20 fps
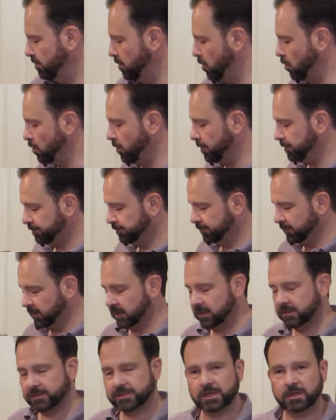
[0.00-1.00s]
more.
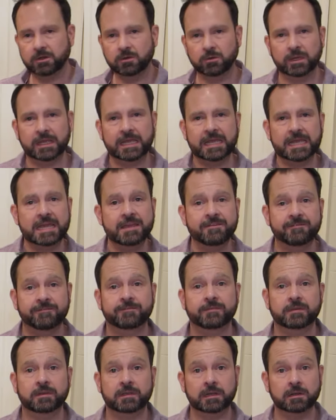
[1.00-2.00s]
So if
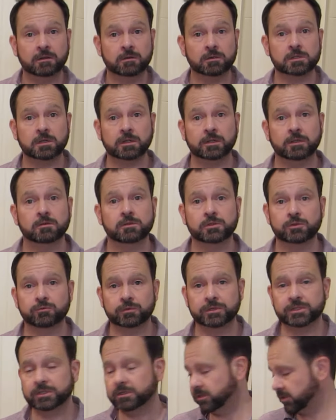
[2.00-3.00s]
it looks like yours is
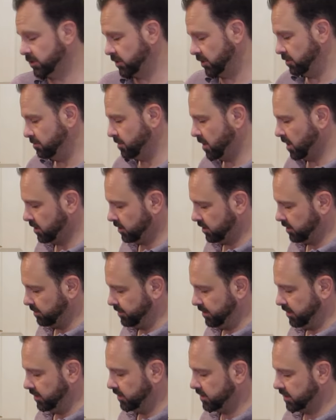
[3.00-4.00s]
reduced too much, I mean,
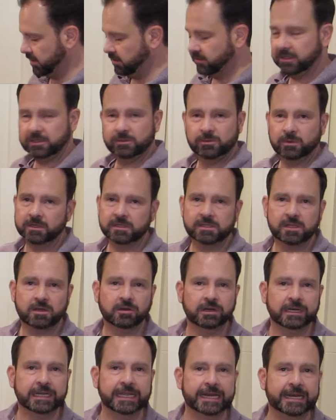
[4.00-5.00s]
you can see on this one, there's
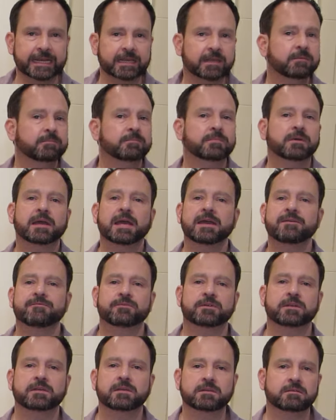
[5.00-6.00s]
hardly any, but
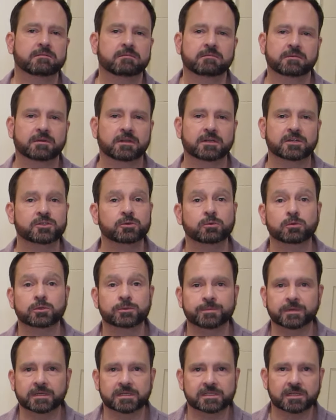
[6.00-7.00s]
every kind of
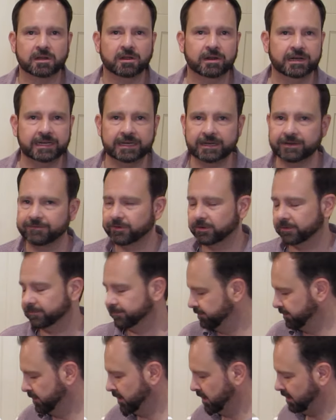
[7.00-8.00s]
saucepan is slightly different.
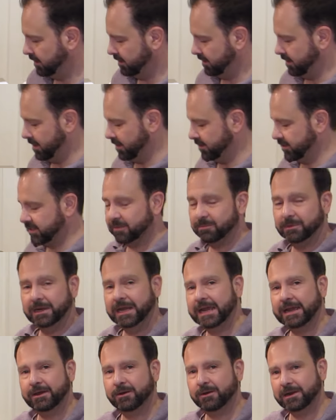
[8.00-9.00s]
You know, some let
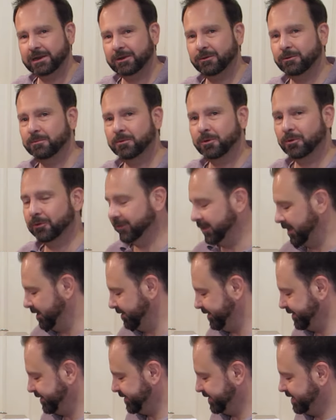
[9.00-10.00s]
out a little more than
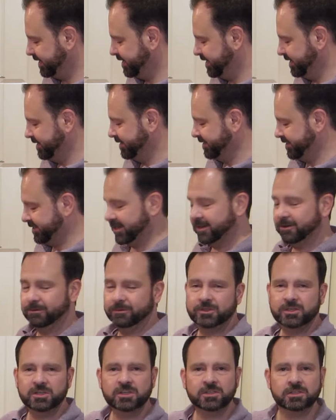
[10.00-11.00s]
others. So
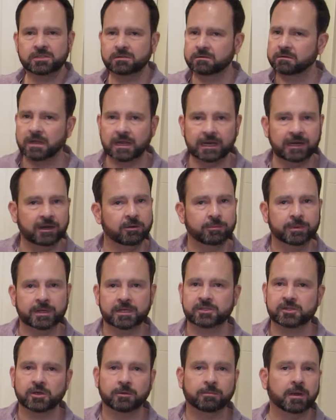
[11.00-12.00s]
just a little bit of
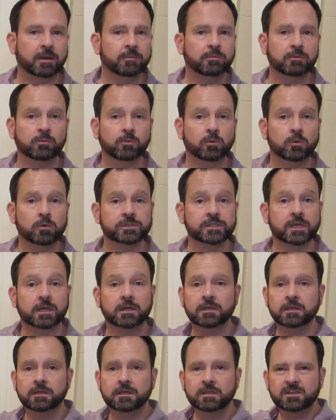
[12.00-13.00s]
top up with water,
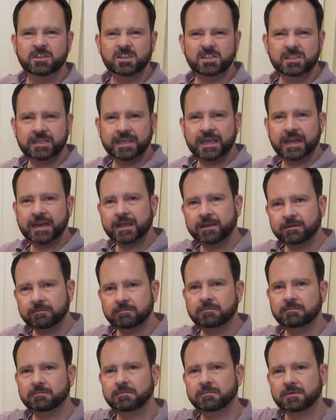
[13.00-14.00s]
just to get it
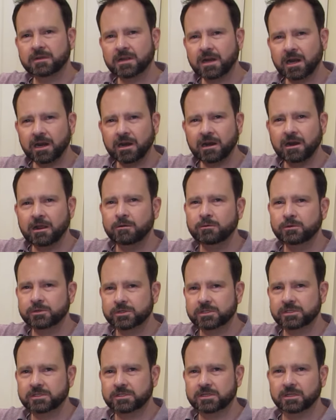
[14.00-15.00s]

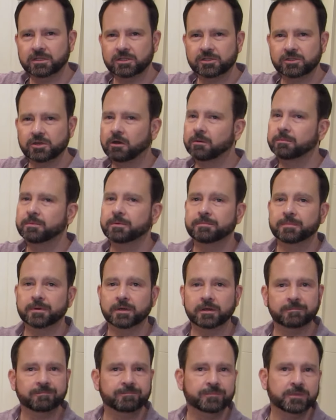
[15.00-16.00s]
close to the top,
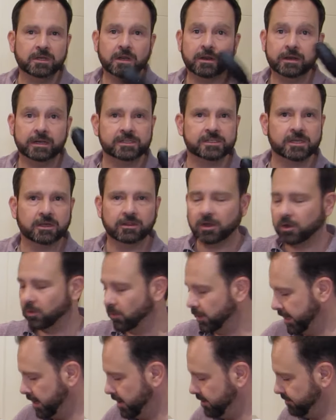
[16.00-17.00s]
but you don't need to go the whole
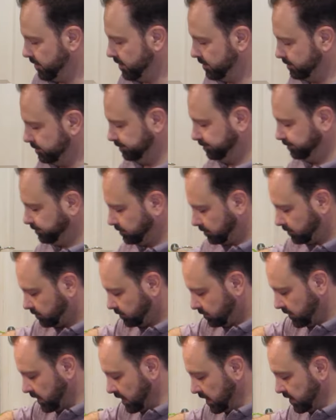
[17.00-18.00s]
way over.
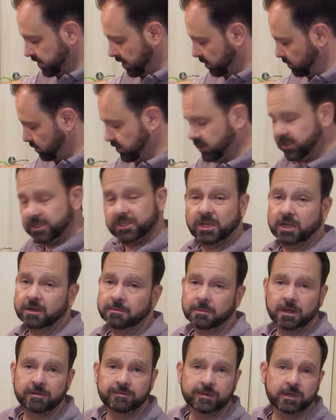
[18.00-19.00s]
So we'll just turn them
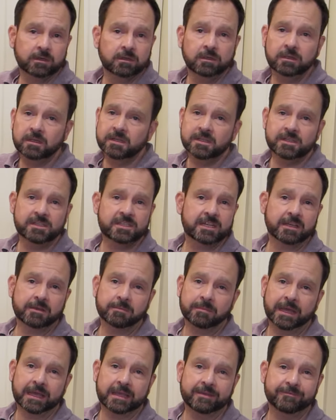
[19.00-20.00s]
over, stick them
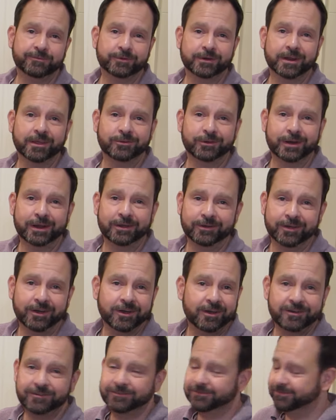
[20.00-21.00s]
back in for another hour and a
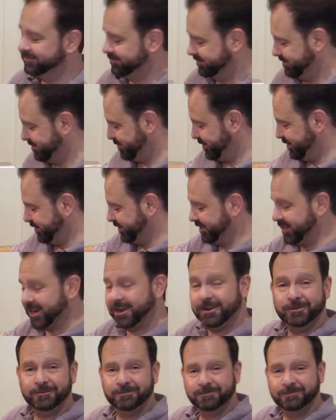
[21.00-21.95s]
half, and we're good to go.